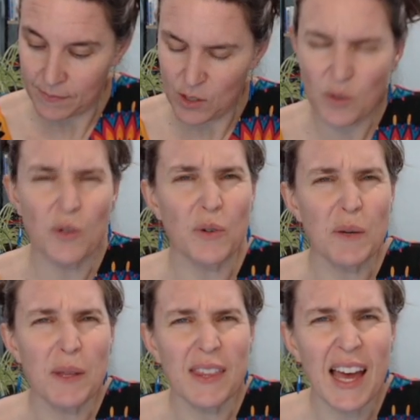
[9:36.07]
Do you agree
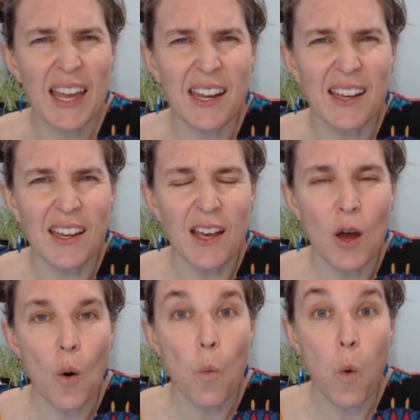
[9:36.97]
with that?
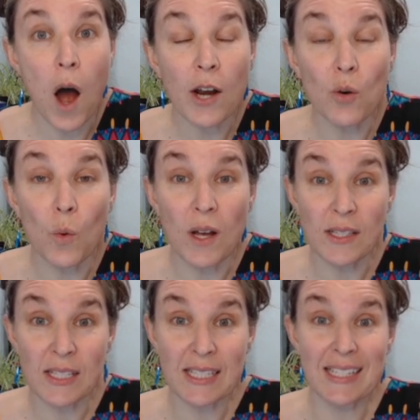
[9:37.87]
Water
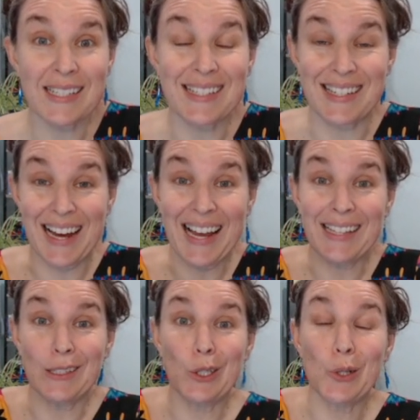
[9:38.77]
wants to
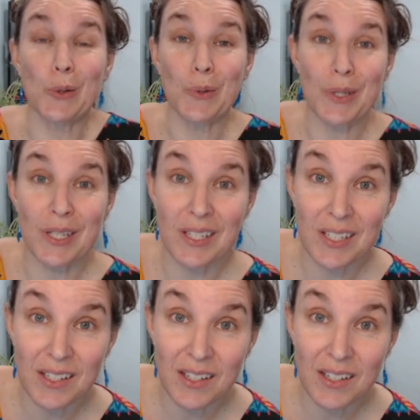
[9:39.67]
dilute